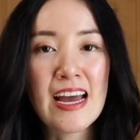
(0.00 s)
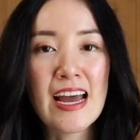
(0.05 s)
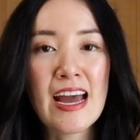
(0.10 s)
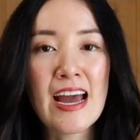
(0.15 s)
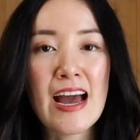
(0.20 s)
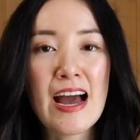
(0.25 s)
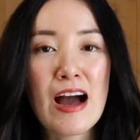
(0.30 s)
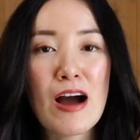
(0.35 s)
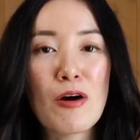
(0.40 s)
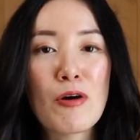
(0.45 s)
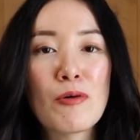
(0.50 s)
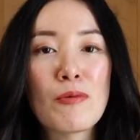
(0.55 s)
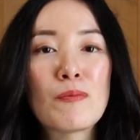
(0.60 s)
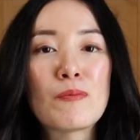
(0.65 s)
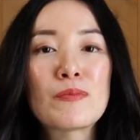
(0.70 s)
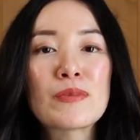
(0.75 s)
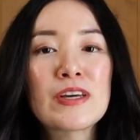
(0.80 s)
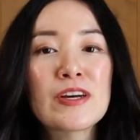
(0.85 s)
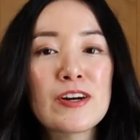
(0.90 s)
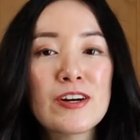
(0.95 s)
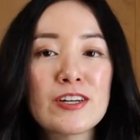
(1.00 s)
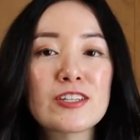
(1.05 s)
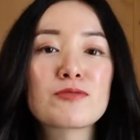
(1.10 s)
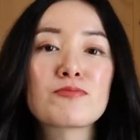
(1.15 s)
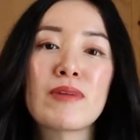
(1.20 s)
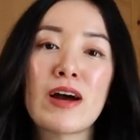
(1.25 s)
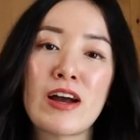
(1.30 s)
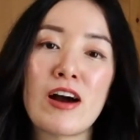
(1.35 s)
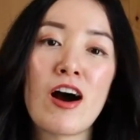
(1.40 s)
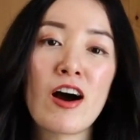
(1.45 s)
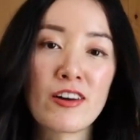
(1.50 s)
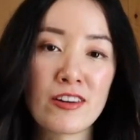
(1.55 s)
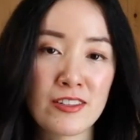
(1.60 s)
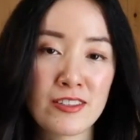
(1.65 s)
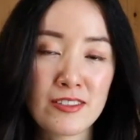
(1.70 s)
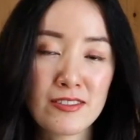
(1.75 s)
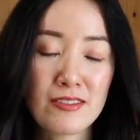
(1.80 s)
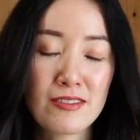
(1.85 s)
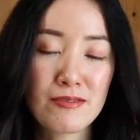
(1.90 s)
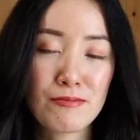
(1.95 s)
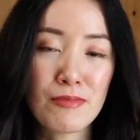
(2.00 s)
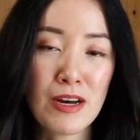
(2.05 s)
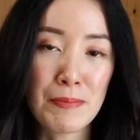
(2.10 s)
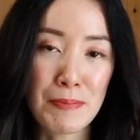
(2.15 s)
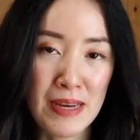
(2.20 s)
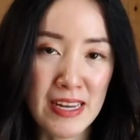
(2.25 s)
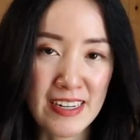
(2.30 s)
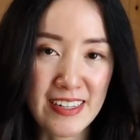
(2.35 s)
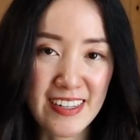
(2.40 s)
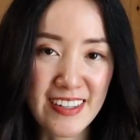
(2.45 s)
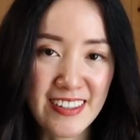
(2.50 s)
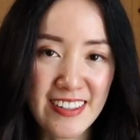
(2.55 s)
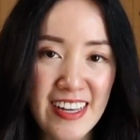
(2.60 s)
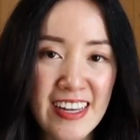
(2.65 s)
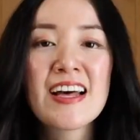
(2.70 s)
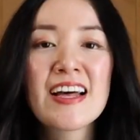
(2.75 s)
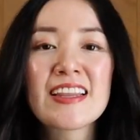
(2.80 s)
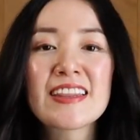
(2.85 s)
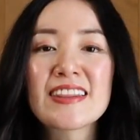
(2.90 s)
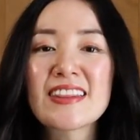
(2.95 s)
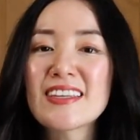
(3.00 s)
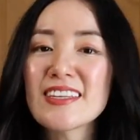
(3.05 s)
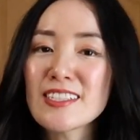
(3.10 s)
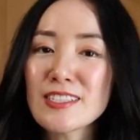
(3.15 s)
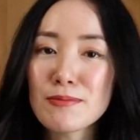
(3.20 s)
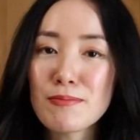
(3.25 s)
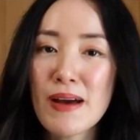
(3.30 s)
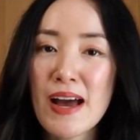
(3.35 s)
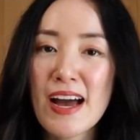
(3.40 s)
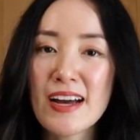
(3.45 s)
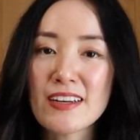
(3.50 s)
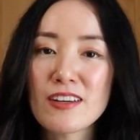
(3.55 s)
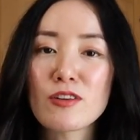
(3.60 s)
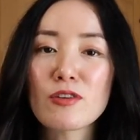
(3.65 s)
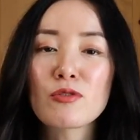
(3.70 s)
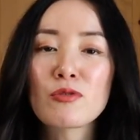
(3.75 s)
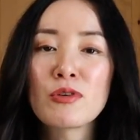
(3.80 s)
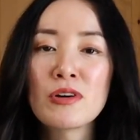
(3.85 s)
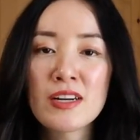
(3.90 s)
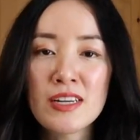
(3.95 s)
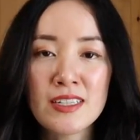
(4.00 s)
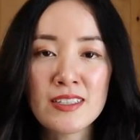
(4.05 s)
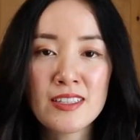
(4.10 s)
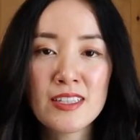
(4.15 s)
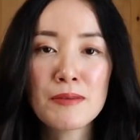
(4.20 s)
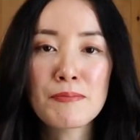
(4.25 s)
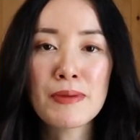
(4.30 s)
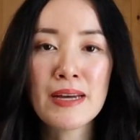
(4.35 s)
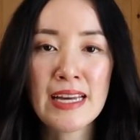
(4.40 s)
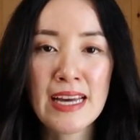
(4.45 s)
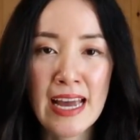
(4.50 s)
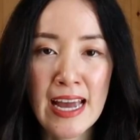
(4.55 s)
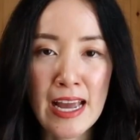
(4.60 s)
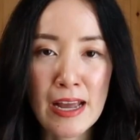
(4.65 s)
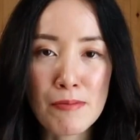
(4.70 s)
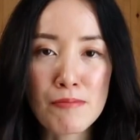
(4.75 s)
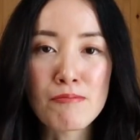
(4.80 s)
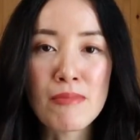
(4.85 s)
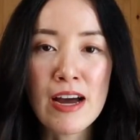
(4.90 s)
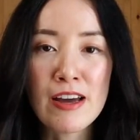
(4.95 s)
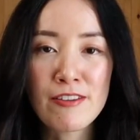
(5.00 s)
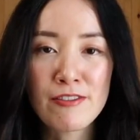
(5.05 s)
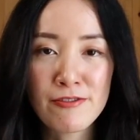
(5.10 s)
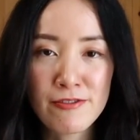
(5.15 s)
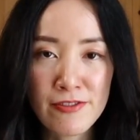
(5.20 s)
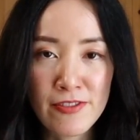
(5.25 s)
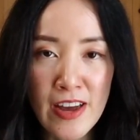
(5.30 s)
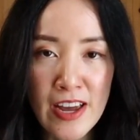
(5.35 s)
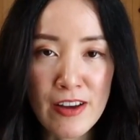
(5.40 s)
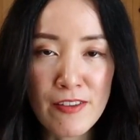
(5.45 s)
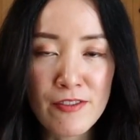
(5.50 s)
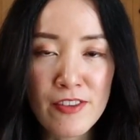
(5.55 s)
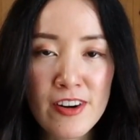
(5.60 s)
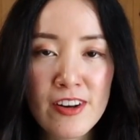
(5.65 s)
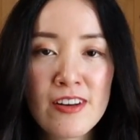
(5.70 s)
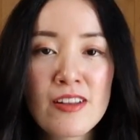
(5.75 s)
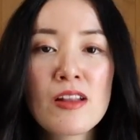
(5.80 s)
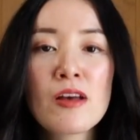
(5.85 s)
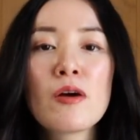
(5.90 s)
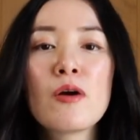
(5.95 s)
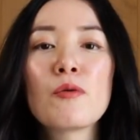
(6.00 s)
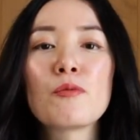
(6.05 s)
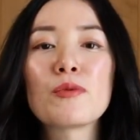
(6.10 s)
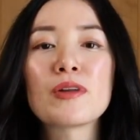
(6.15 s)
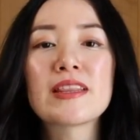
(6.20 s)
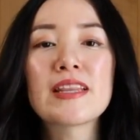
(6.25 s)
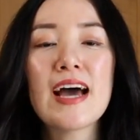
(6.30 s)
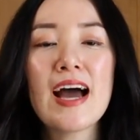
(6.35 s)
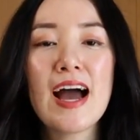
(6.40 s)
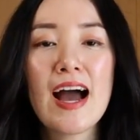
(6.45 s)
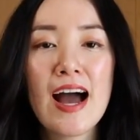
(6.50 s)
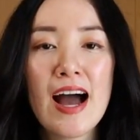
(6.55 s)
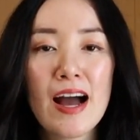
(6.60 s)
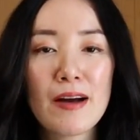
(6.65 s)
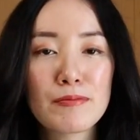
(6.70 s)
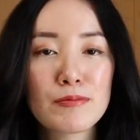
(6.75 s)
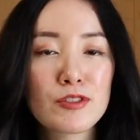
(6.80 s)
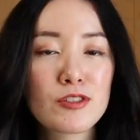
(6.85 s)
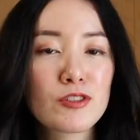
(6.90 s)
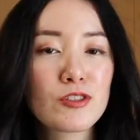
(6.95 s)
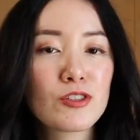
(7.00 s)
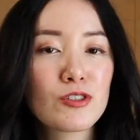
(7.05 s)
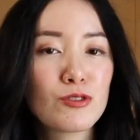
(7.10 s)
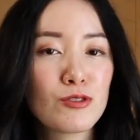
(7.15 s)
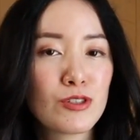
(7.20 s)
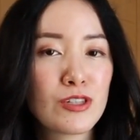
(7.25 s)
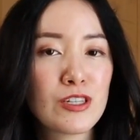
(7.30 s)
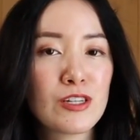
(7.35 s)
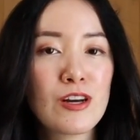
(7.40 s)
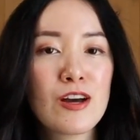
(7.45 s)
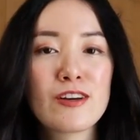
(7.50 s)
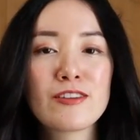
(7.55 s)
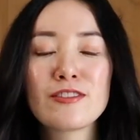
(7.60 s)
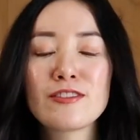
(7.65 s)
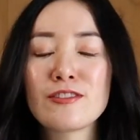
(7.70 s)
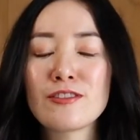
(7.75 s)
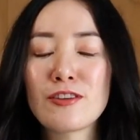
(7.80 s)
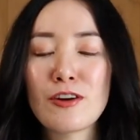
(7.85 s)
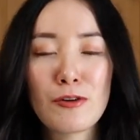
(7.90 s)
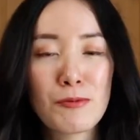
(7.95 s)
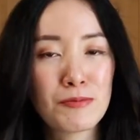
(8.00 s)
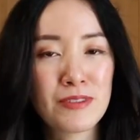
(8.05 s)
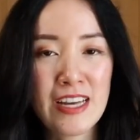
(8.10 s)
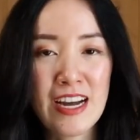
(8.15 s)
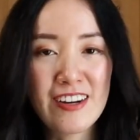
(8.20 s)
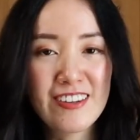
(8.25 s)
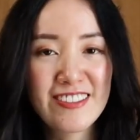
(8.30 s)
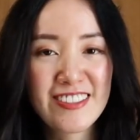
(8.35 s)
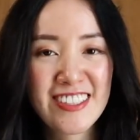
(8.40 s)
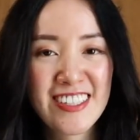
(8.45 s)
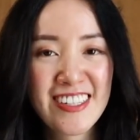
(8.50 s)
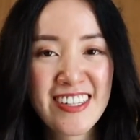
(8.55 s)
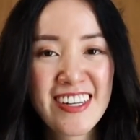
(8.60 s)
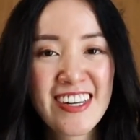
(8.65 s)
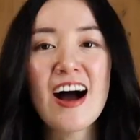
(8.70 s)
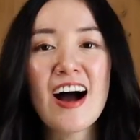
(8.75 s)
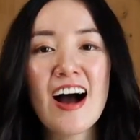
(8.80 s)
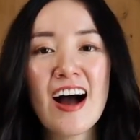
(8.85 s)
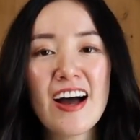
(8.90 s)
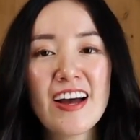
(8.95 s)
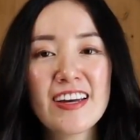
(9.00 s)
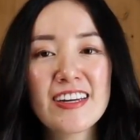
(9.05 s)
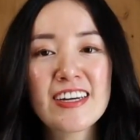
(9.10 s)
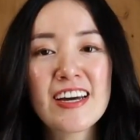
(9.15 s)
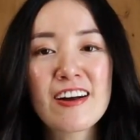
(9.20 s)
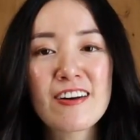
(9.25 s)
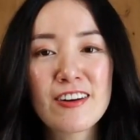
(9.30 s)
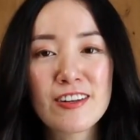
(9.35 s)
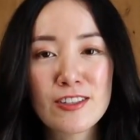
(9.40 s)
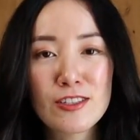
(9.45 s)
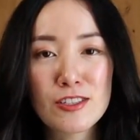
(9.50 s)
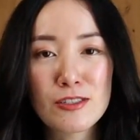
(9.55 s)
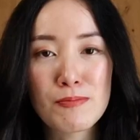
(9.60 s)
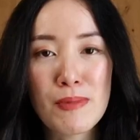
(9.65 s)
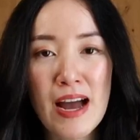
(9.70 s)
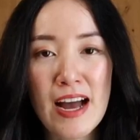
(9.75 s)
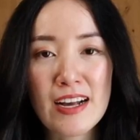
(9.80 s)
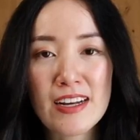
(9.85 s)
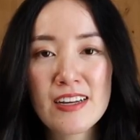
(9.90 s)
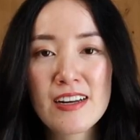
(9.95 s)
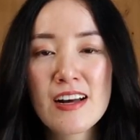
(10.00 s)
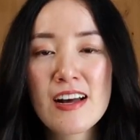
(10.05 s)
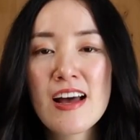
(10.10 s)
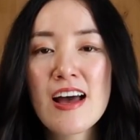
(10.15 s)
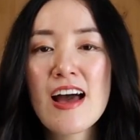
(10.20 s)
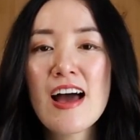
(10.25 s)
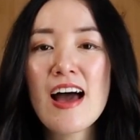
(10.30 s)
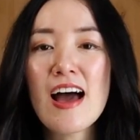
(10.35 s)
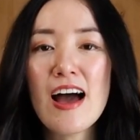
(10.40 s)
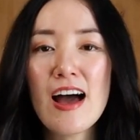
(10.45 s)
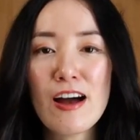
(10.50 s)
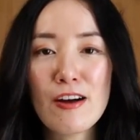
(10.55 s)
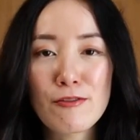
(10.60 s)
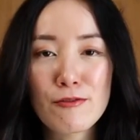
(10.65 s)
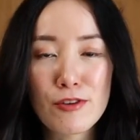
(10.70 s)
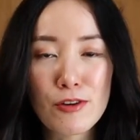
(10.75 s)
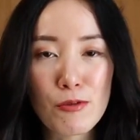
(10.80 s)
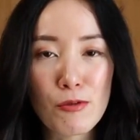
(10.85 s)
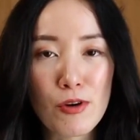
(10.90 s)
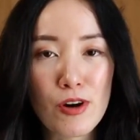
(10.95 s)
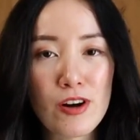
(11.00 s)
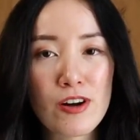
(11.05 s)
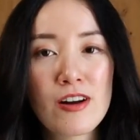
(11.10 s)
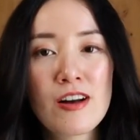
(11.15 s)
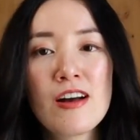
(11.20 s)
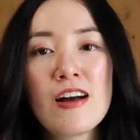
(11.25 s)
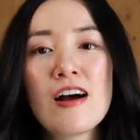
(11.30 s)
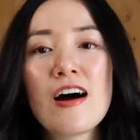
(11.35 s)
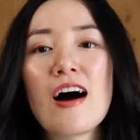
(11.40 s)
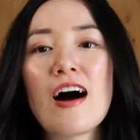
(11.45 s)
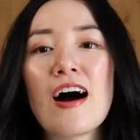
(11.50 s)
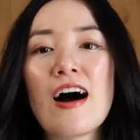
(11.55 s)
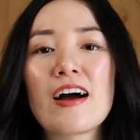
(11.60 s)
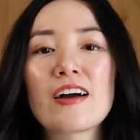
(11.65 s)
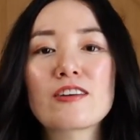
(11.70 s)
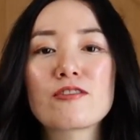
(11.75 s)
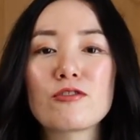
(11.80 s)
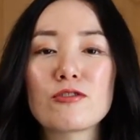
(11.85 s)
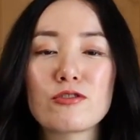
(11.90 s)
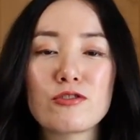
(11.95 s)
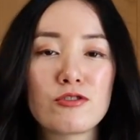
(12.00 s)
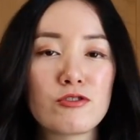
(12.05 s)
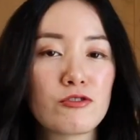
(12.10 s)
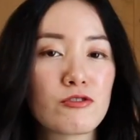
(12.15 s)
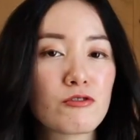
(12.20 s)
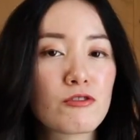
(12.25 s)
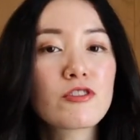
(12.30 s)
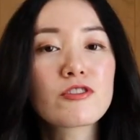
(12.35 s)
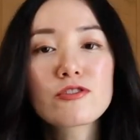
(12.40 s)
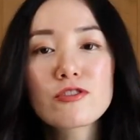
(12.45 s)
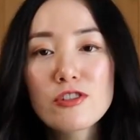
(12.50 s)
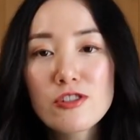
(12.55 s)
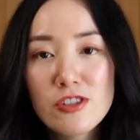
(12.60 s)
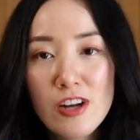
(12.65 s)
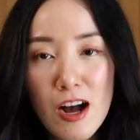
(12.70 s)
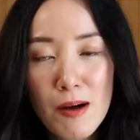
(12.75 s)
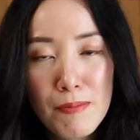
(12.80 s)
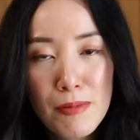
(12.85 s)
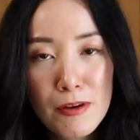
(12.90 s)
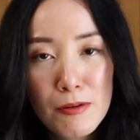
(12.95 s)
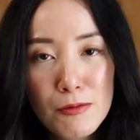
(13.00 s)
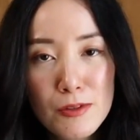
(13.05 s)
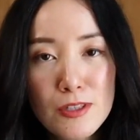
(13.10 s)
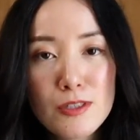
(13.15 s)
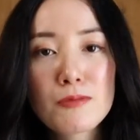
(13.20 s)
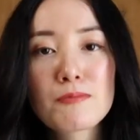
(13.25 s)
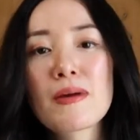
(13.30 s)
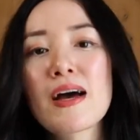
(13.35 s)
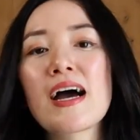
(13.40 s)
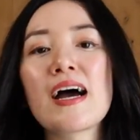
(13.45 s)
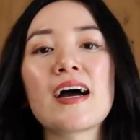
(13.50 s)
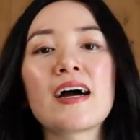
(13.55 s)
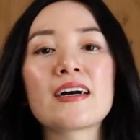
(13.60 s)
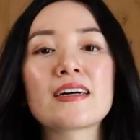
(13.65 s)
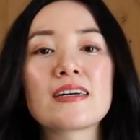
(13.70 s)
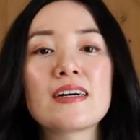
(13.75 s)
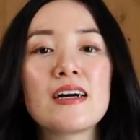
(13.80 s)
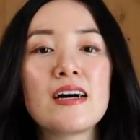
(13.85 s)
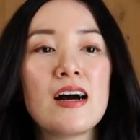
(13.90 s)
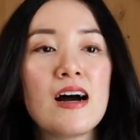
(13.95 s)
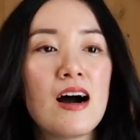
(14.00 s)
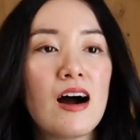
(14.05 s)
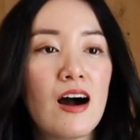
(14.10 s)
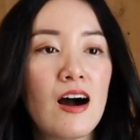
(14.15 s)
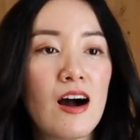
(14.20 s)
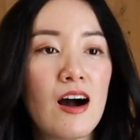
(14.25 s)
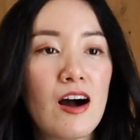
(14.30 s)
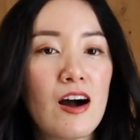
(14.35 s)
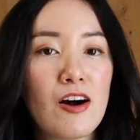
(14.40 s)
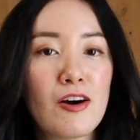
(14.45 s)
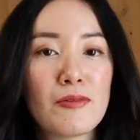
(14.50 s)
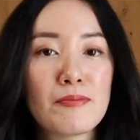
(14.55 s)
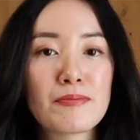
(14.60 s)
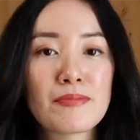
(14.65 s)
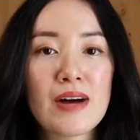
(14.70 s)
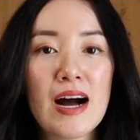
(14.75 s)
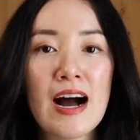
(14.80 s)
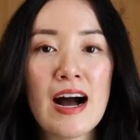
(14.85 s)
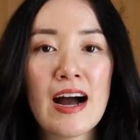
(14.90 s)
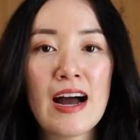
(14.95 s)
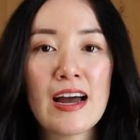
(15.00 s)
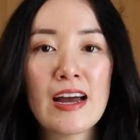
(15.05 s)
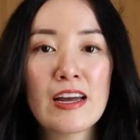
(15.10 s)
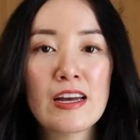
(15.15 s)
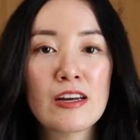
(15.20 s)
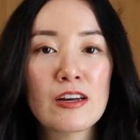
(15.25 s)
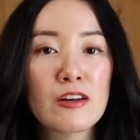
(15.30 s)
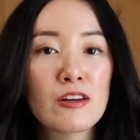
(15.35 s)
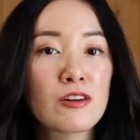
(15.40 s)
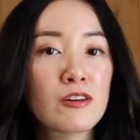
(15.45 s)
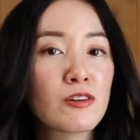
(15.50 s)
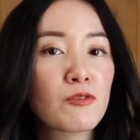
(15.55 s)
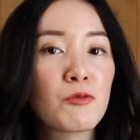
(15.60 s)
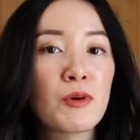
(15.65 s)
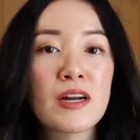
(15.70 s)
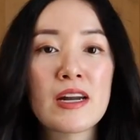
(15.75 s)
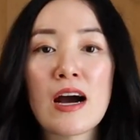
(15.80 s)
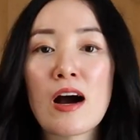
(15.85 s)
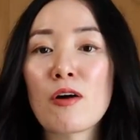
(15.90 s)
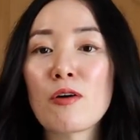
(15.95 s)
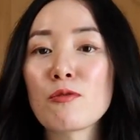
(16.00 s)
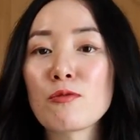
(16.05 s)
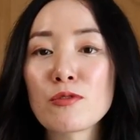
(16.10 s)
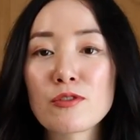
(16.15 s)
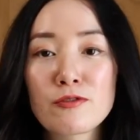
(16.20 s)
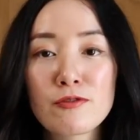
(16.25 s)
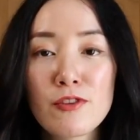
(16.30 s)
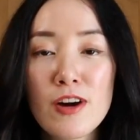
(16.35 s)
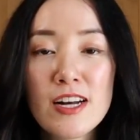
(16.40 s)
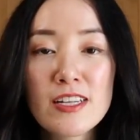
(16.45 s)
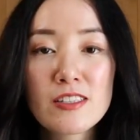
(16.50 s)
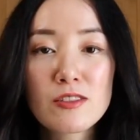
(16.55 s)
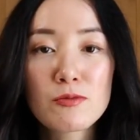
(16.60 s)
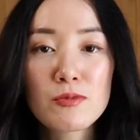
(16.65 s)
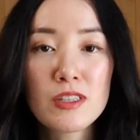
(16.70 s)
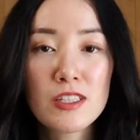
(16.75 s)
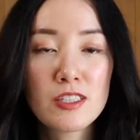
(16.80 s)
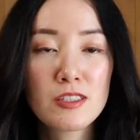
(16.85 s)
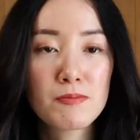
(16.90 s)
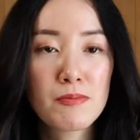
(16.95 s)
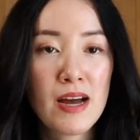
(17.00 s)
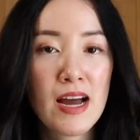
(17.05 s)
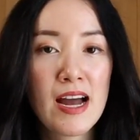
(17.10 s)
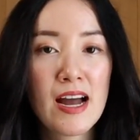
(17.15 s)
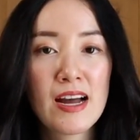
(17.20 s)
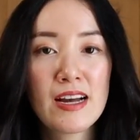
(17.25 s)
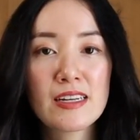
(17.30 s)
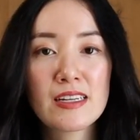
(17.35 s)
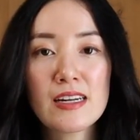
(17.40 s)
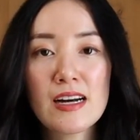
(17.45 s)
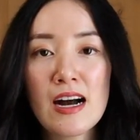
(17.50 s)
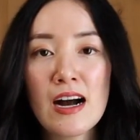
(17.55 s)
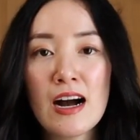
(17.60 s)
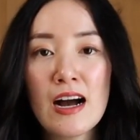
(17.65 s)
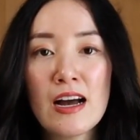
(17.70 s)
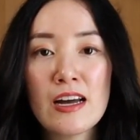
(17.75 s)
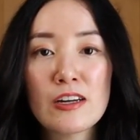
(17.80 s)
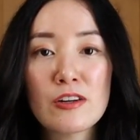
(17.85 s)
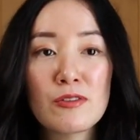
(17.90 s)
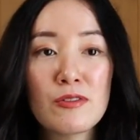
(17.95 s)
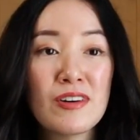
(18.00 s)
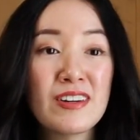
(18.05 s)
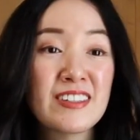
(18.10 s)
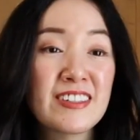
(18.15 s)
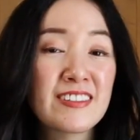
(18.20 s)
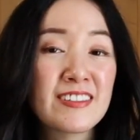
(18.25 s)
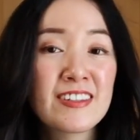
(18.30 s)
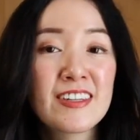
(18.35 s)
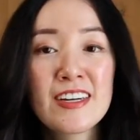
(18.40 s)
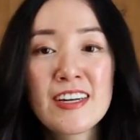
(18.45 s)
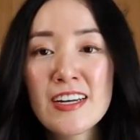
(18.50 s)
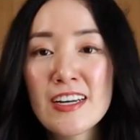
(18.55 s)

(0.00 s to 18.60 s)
And here is my honest opinion. This bag quickly became my favorite with absolutely no doubt. I carry this bag everywhere. I go to grocery shopping with this bag. I went out with friends with this bag. I go on,